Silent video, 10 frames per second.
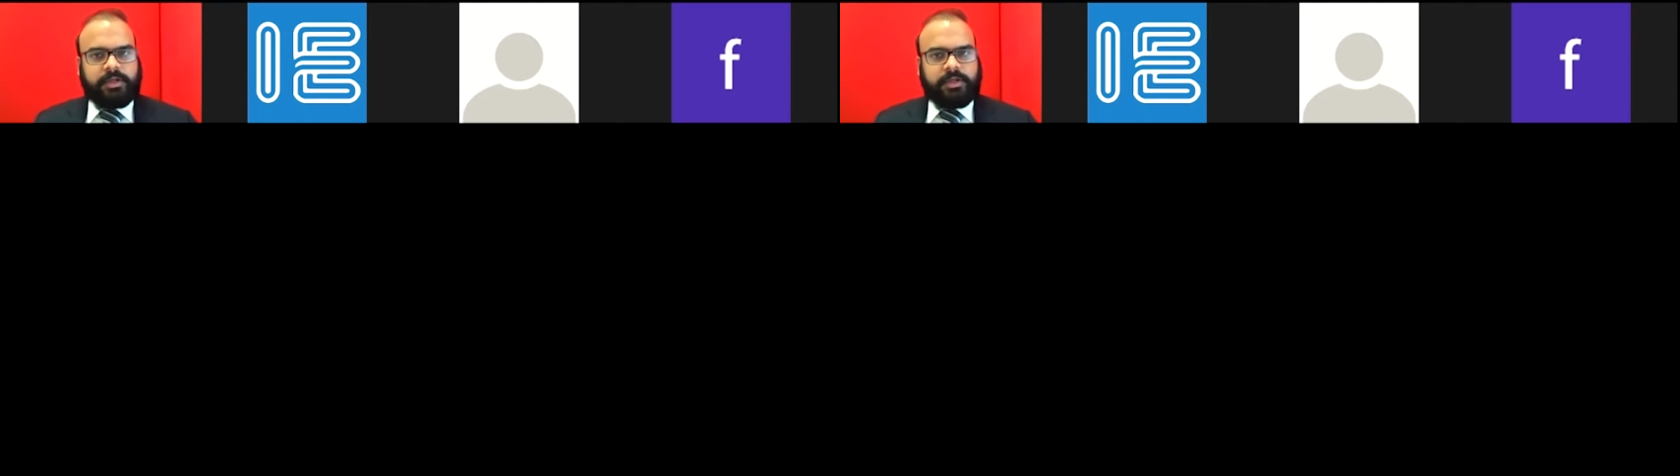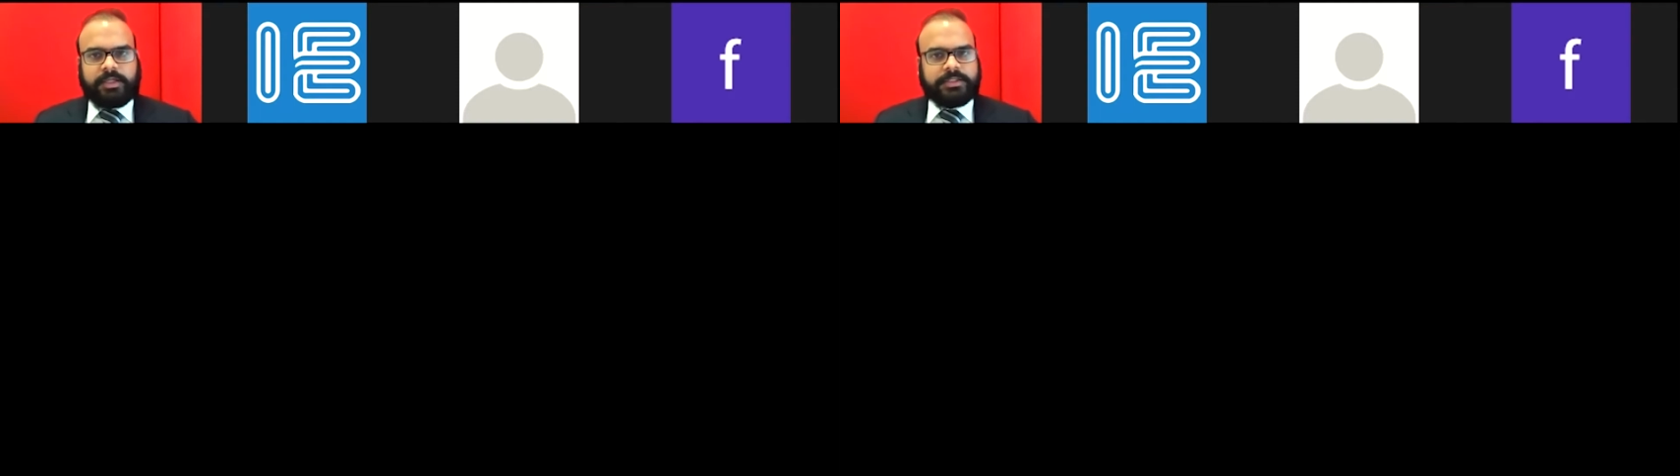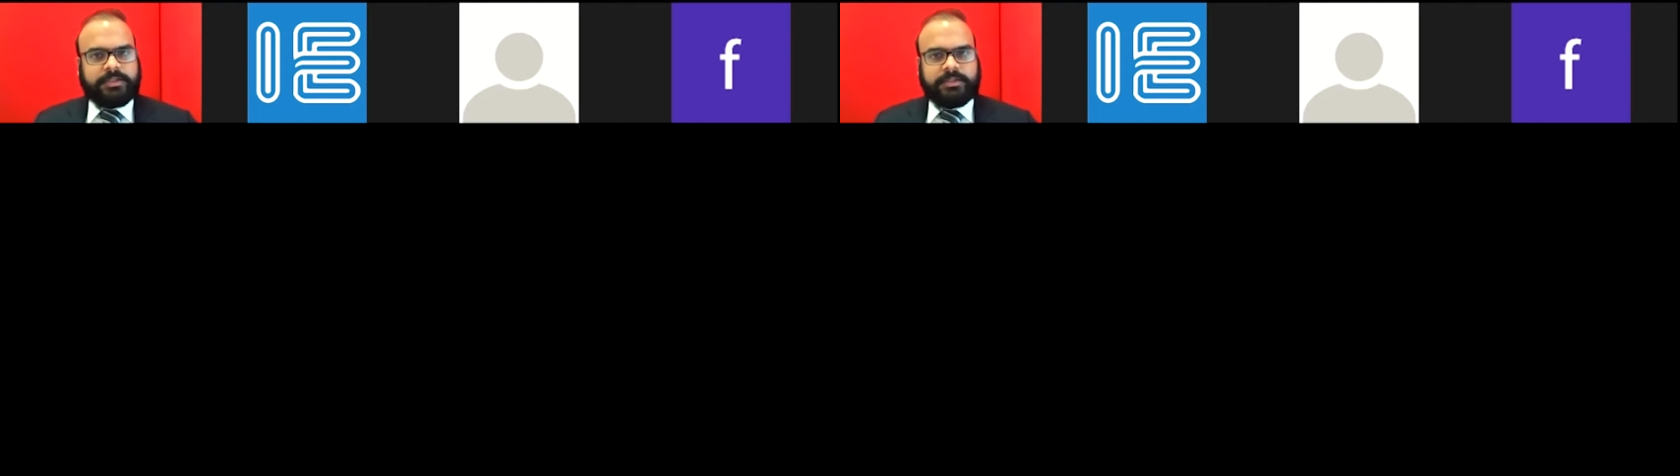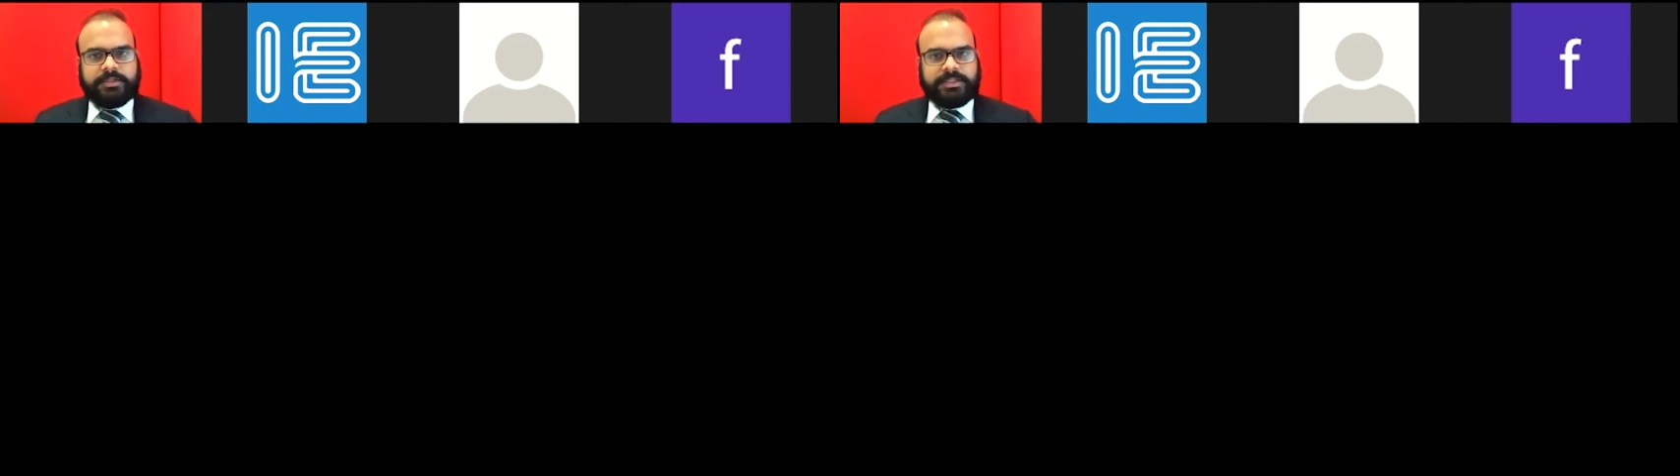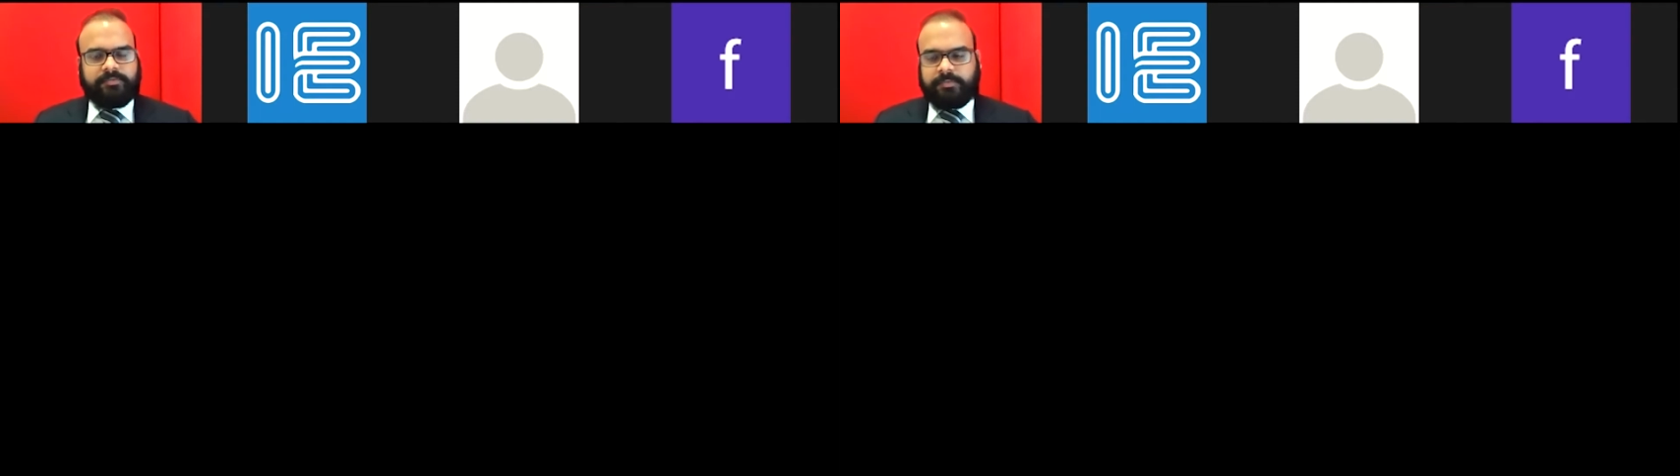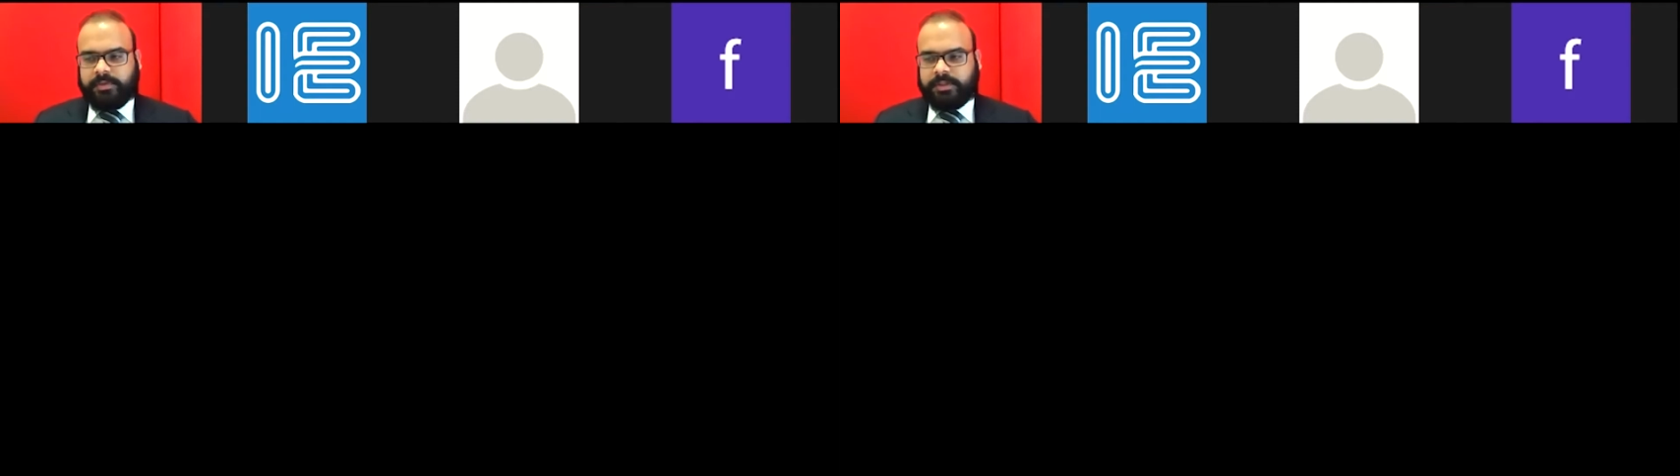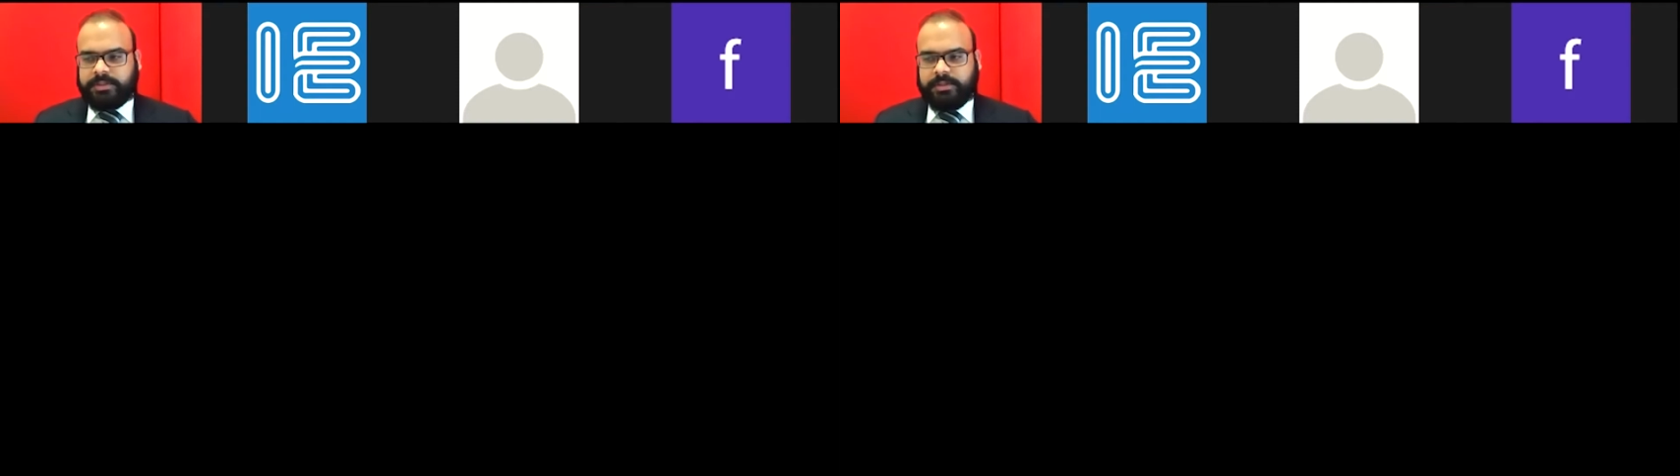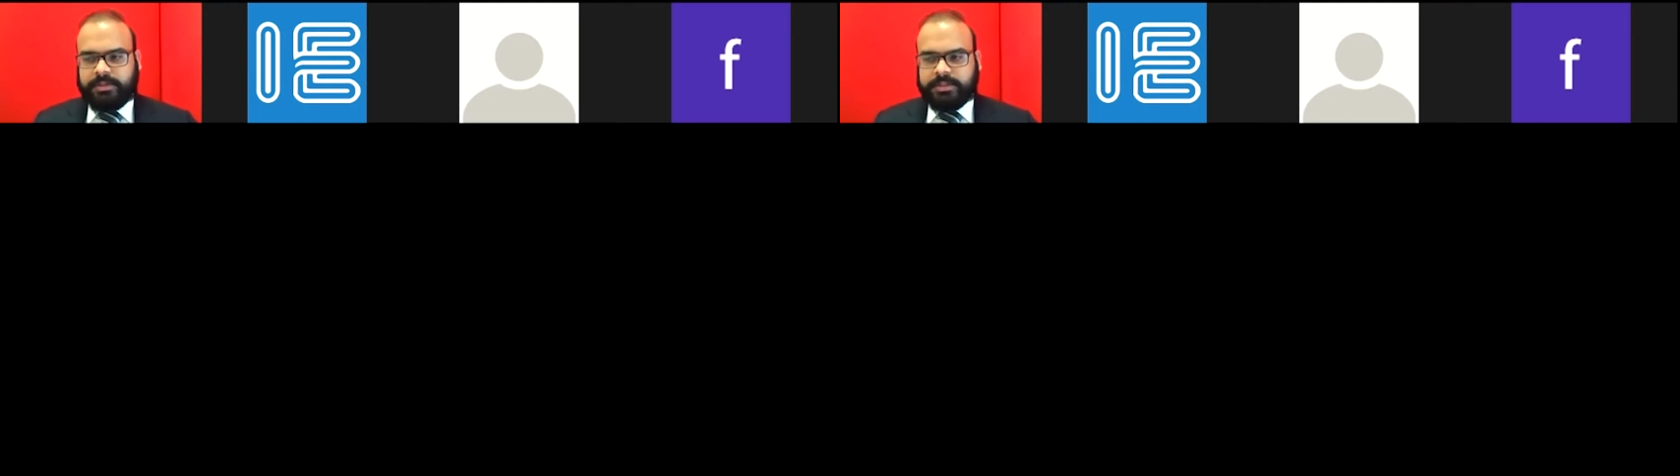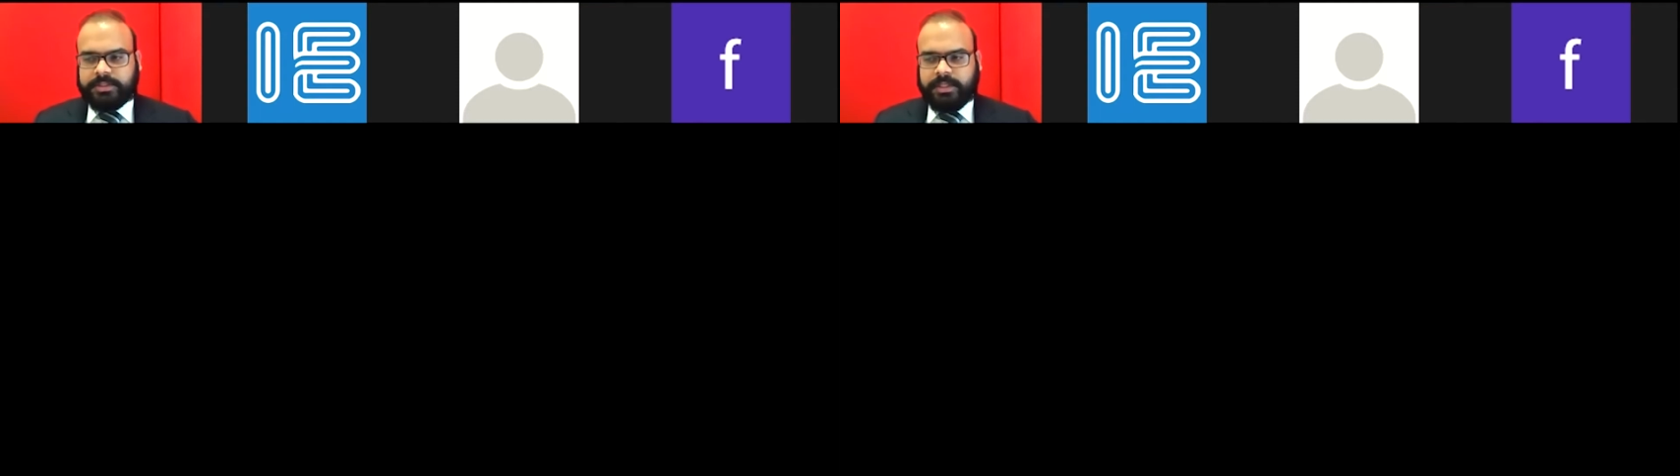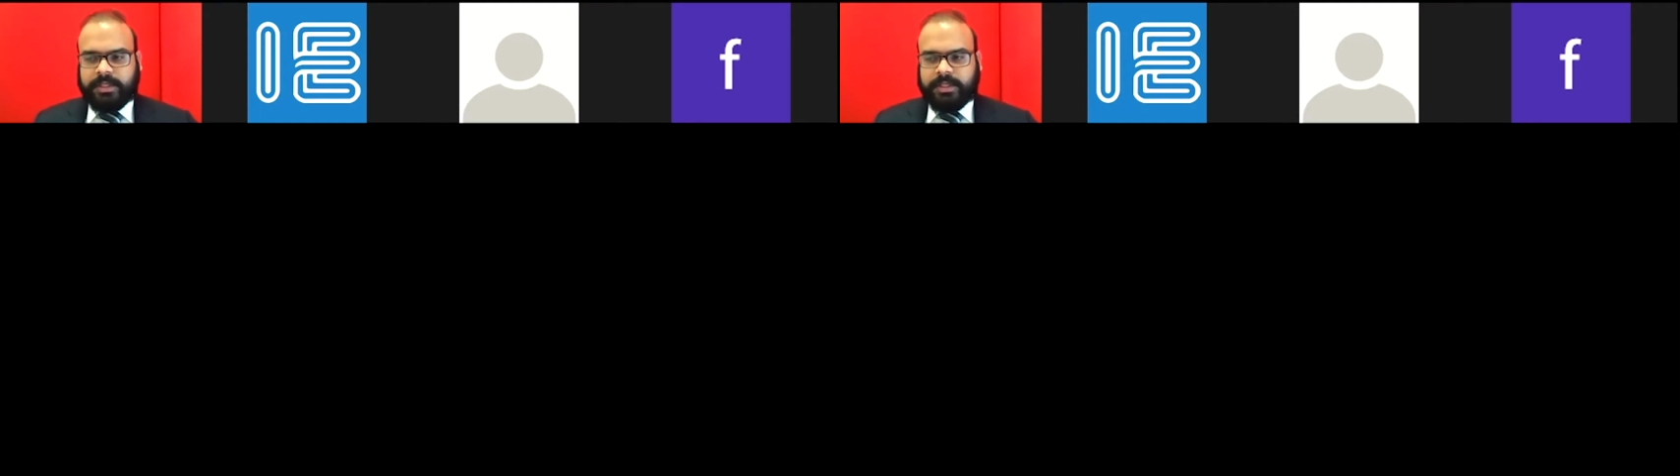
last 7+ years,